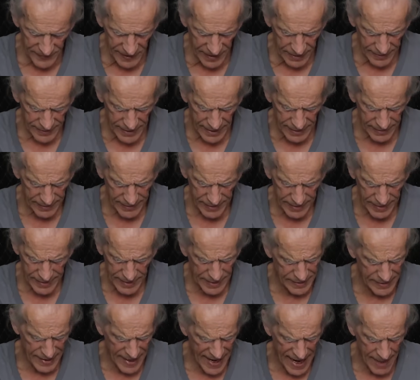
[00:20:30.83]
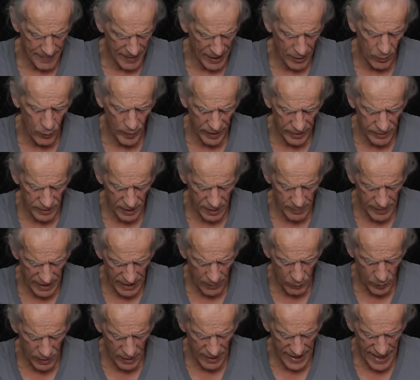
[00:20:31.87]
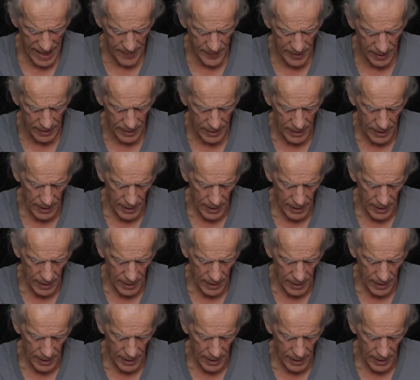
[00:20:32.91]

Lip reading: It doesn't happen quickly, but it will happen.